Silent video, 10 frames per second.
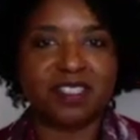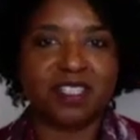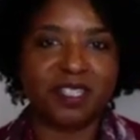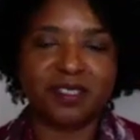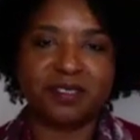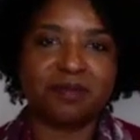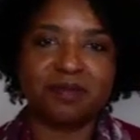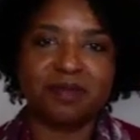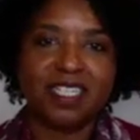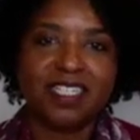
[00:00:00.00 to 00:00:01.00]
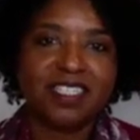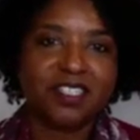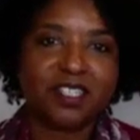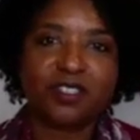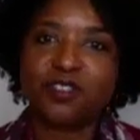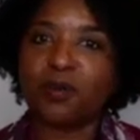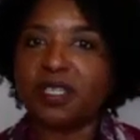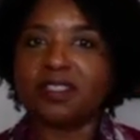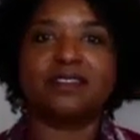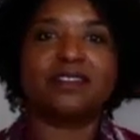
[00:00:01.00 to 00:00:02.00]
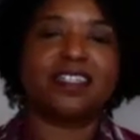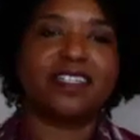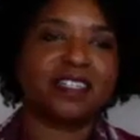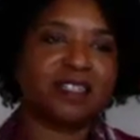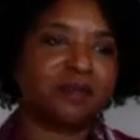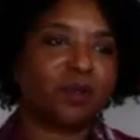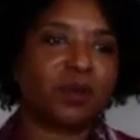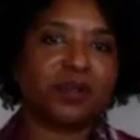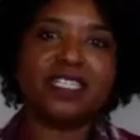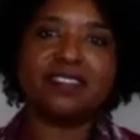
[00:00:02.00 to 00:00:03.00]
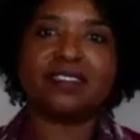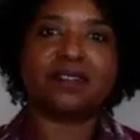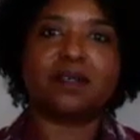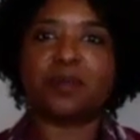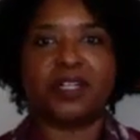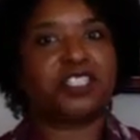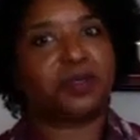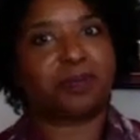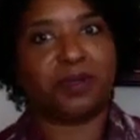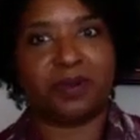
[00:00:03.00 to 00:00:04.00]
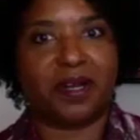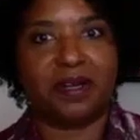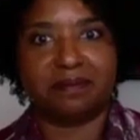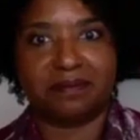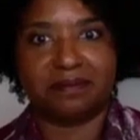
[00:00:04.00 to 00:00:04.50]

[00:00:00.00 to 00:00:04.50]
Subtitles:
to join Maureen's apprenticeship program.